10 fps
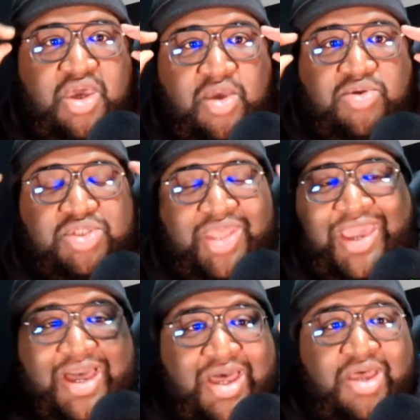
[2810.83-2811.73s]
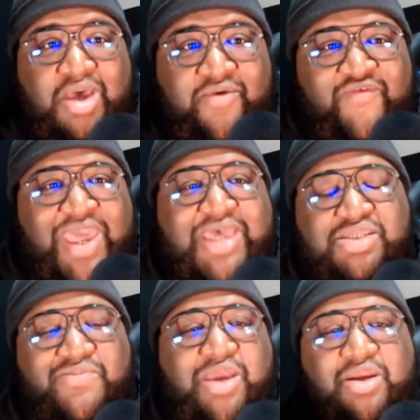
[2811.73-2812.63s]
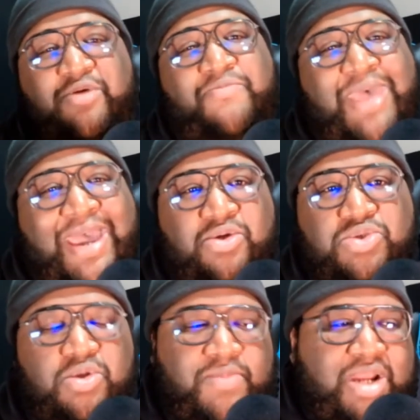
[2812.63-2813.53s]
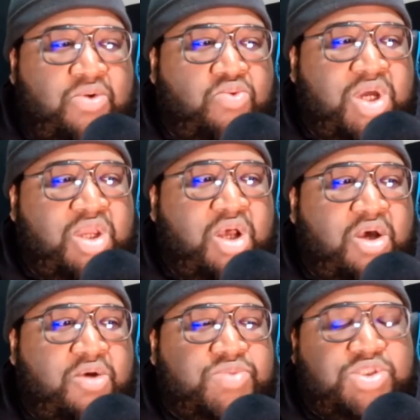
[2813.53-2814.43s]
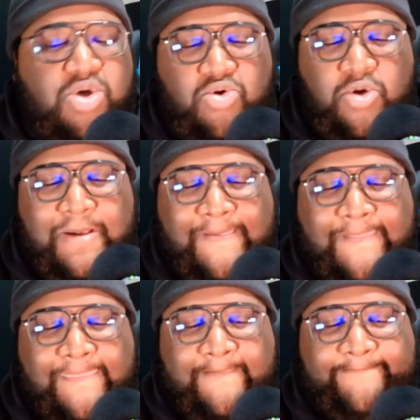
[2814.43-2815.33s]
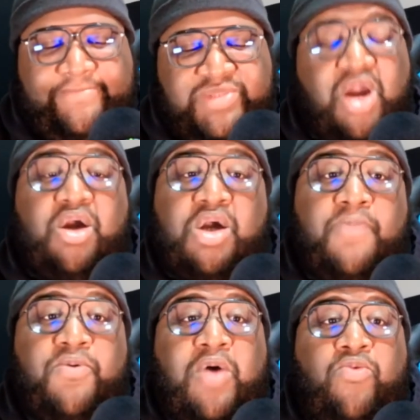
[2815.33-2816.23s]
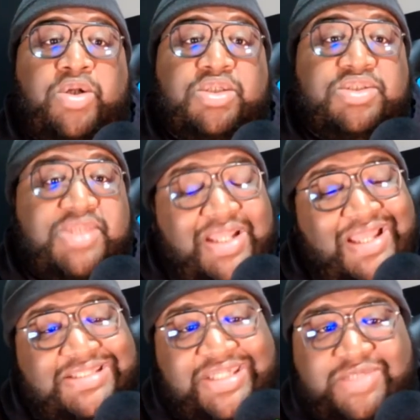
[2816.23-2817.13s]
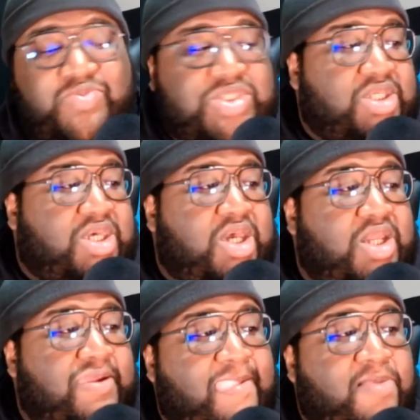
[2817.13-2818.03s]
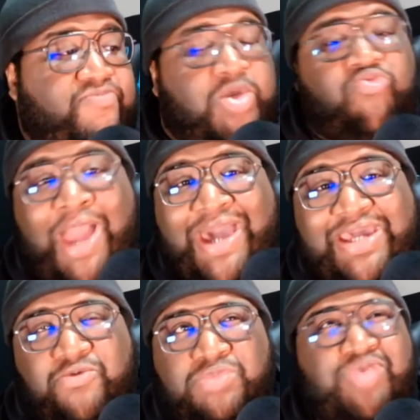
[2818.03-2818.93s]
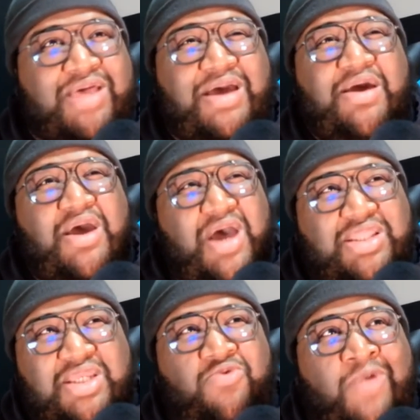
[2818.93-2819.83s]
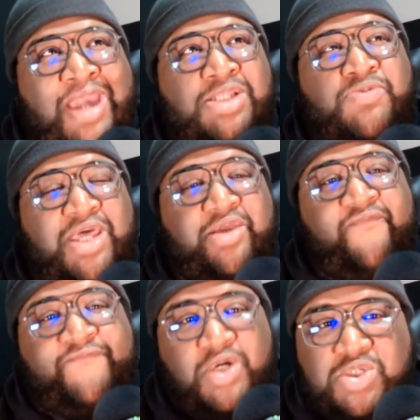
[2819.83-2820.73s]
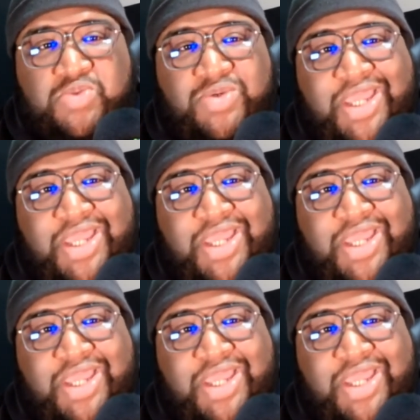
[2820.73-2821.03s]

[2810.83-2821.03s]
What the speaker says: like a vast amount of their battles, no matter what. So there are a couple I want to say that just missed the cut. I think the Riot is probably the first one that